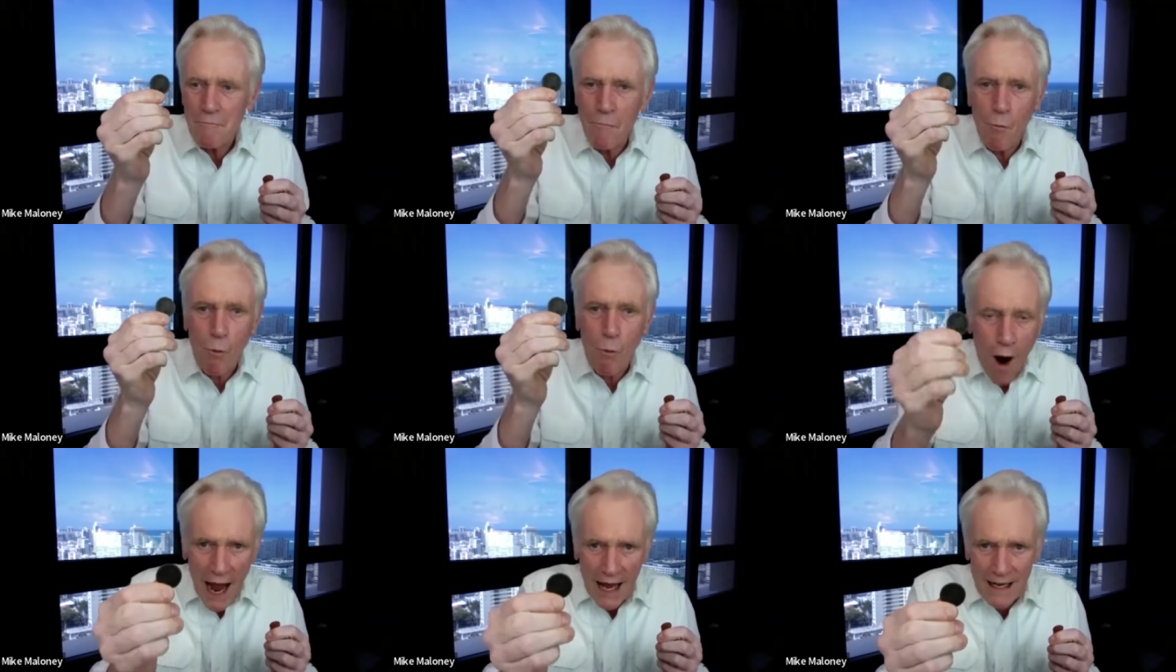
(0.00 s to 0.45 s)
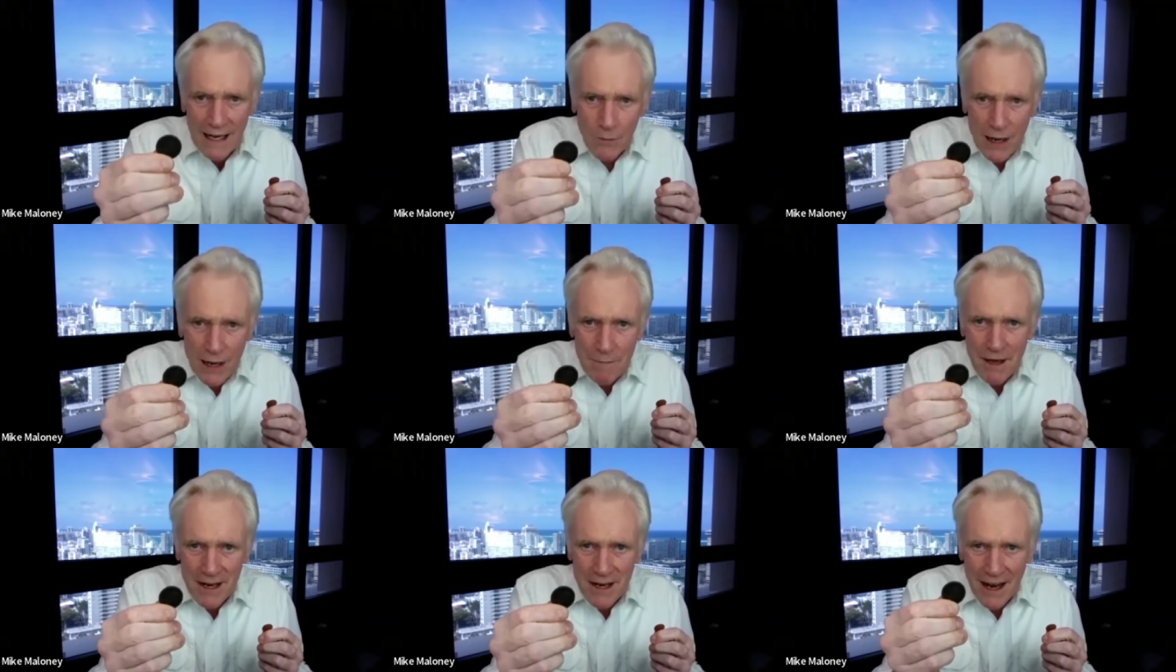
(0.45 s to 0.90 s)
Why did
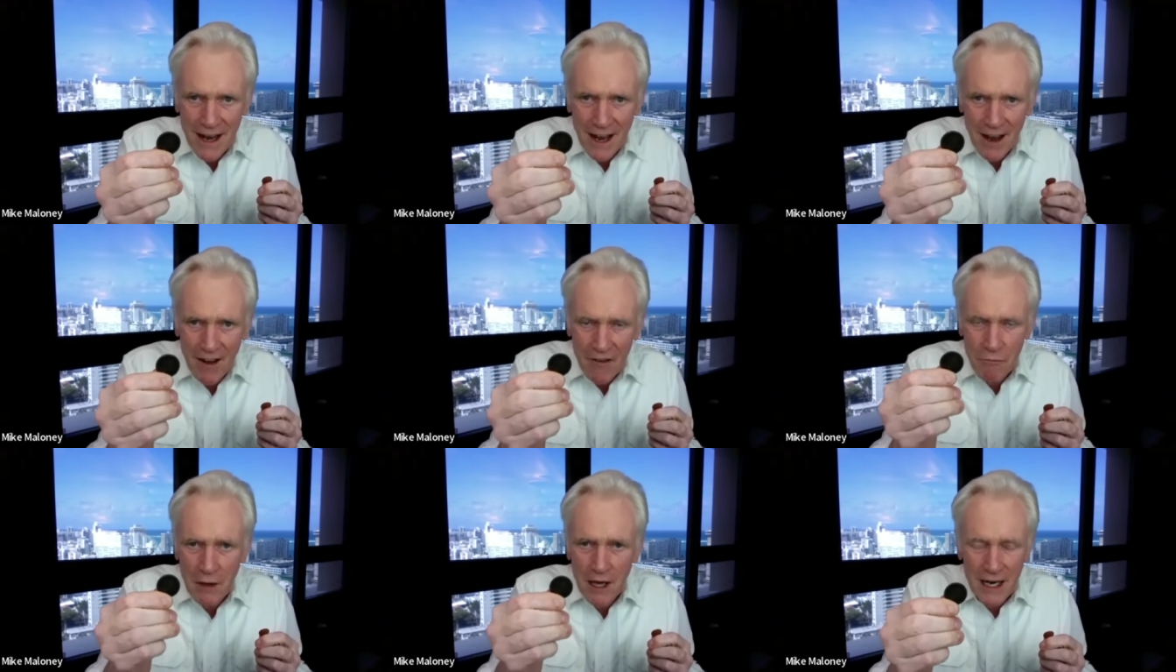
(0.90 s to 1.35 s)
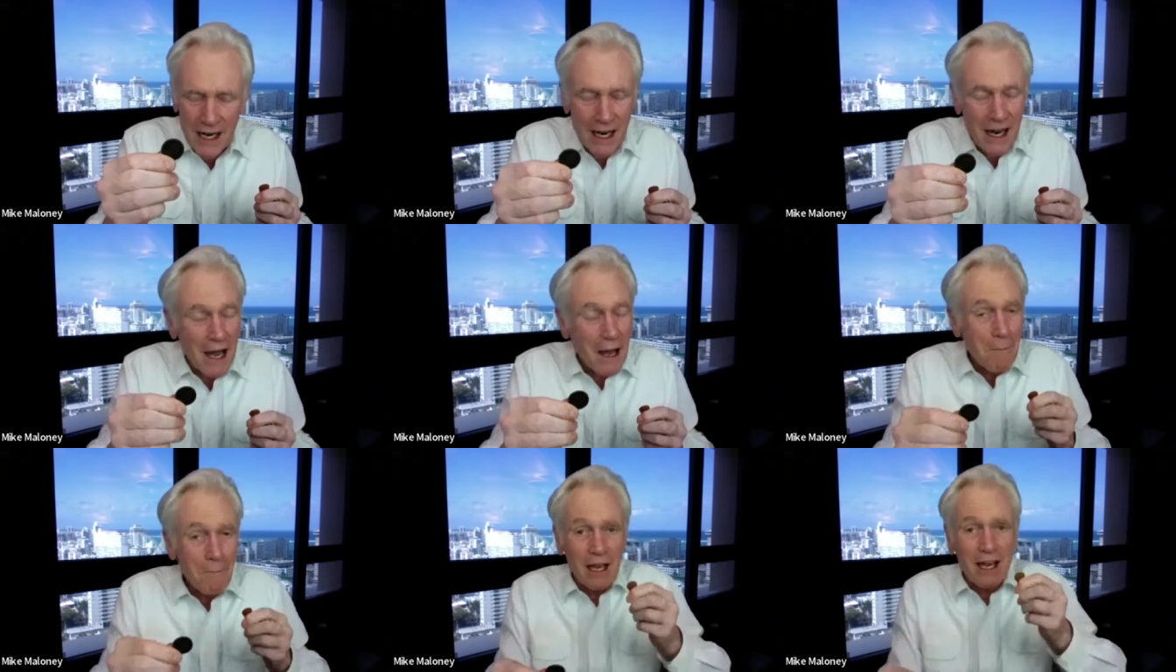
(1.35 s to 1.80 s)
we mint a half
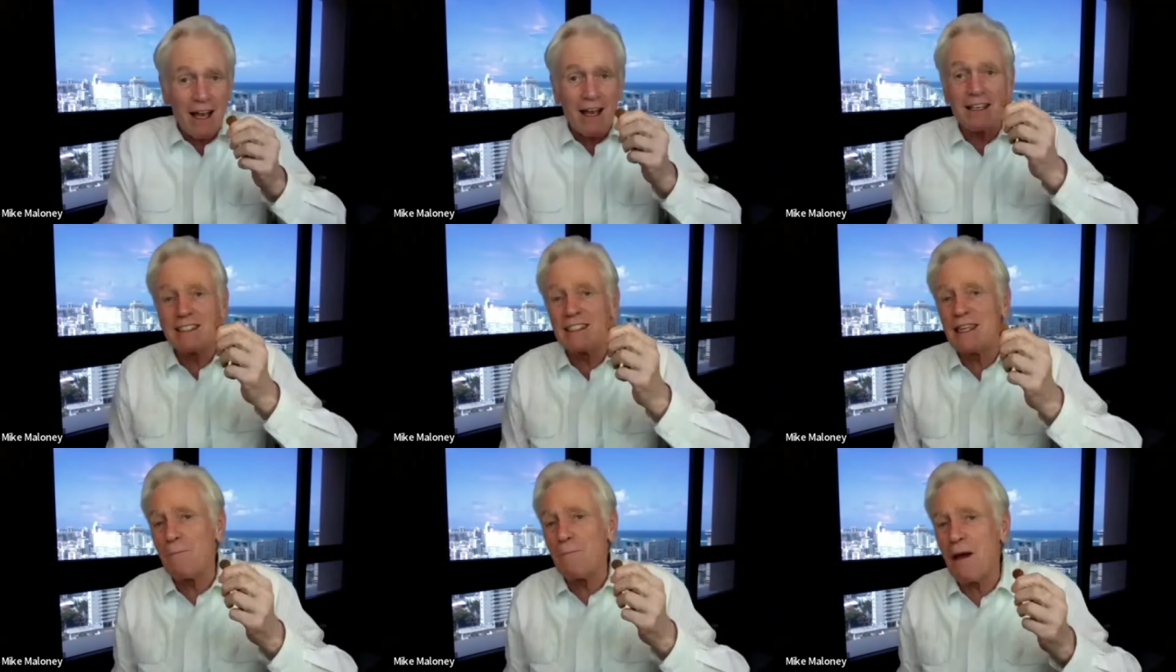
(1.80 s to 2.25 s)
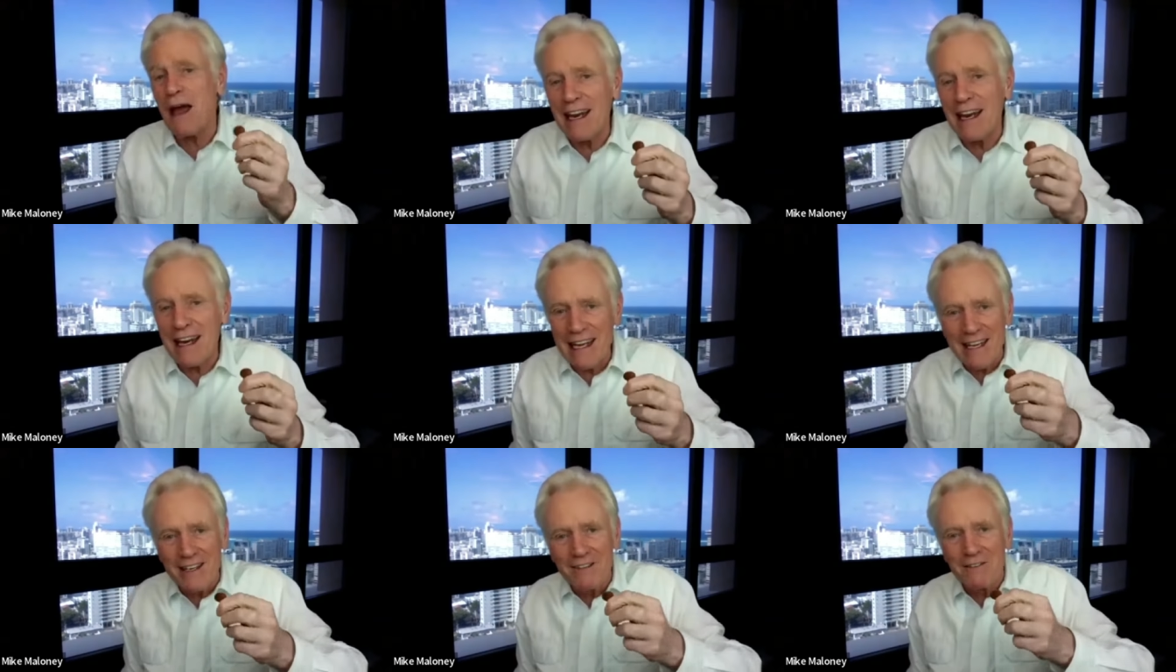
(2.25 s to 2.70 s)
penny? Because the
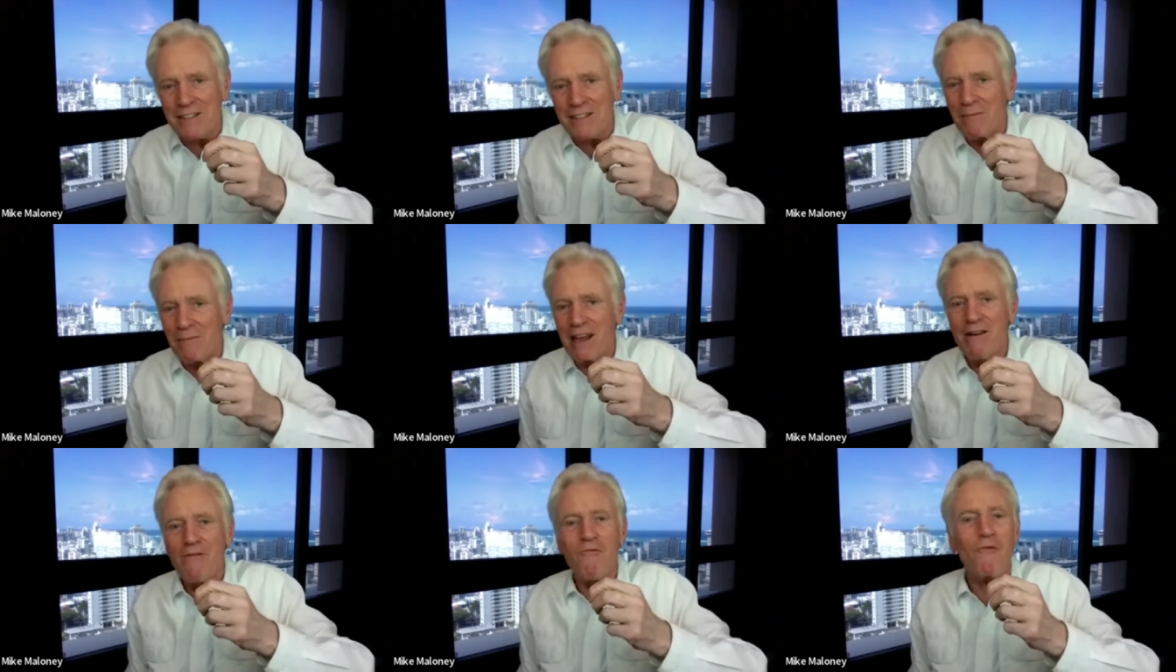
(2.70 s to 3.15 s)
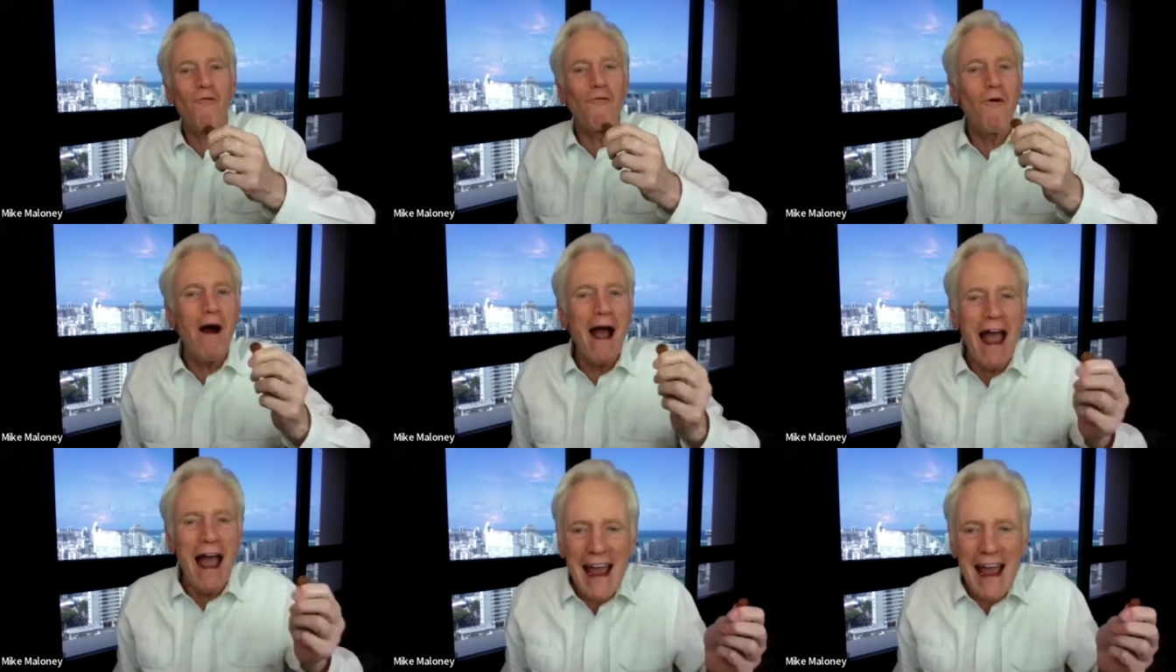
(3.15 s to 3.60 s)
penny used to be
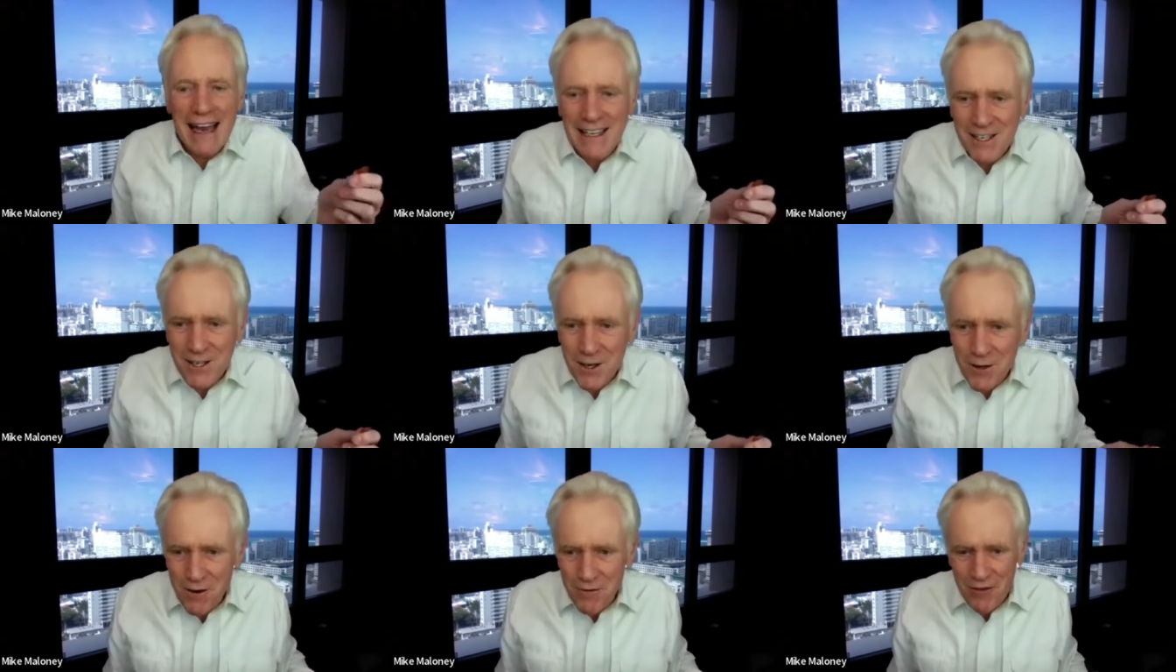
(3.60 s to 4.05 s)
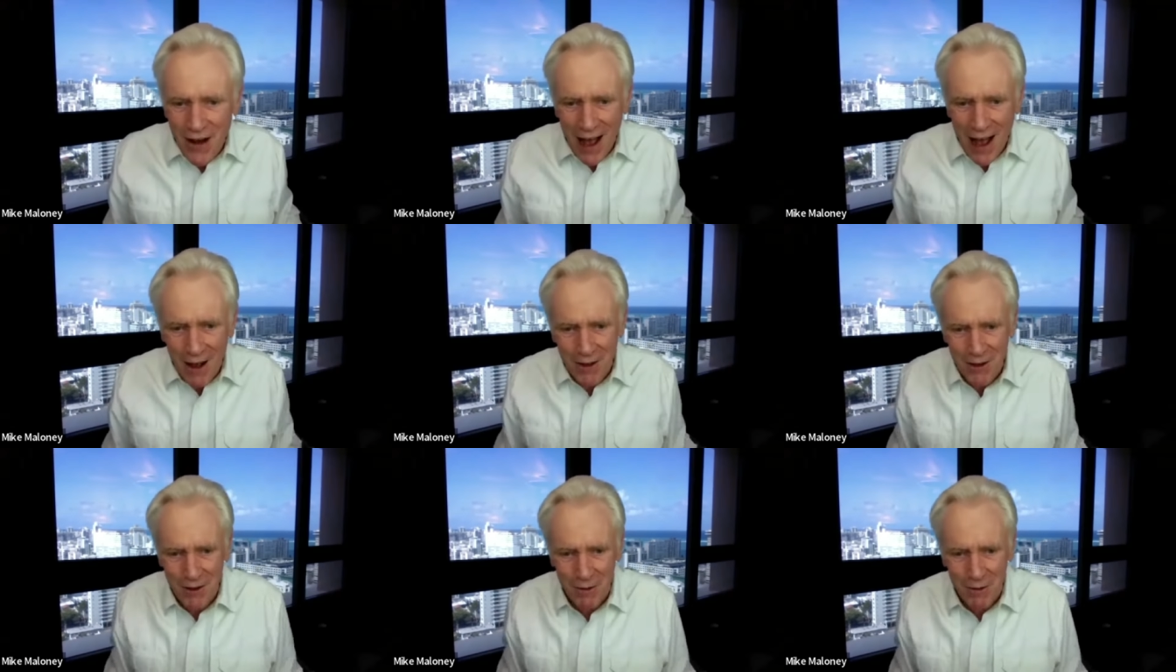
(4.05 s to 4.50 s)
way too
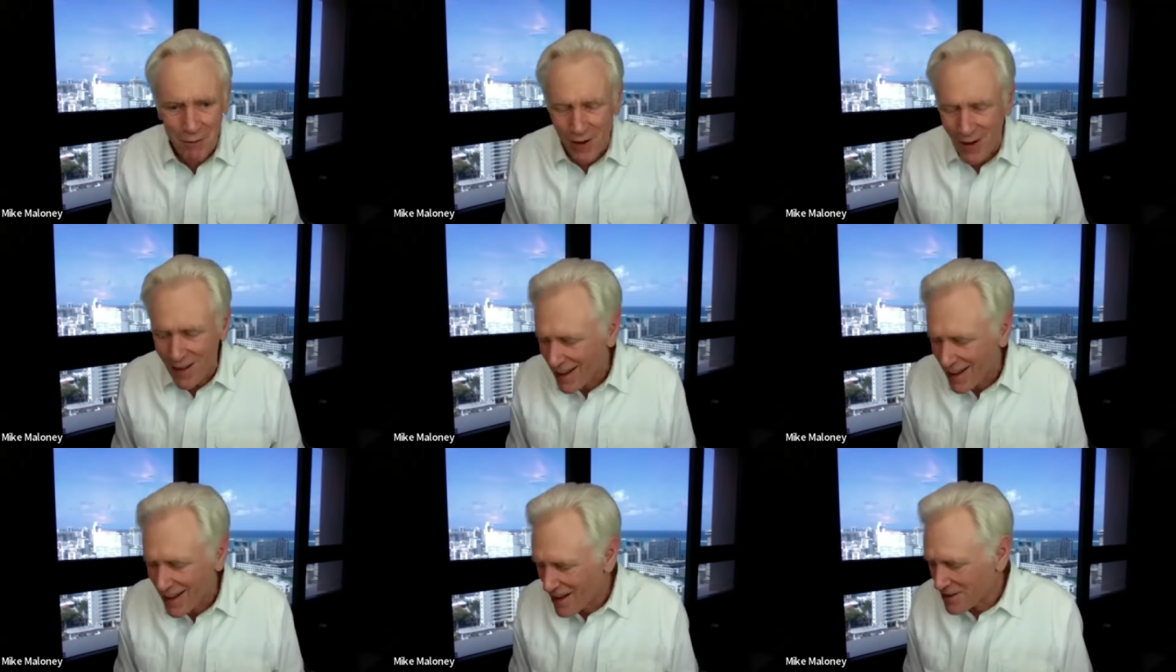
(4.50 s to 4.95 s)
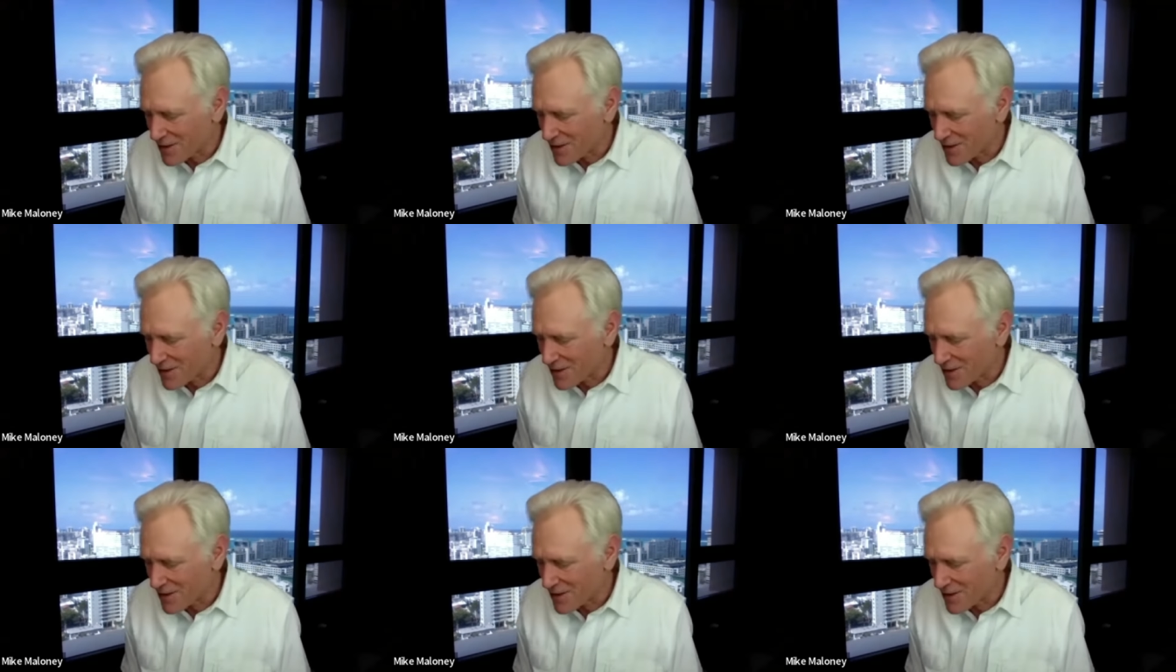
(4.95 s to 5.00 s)
valuable.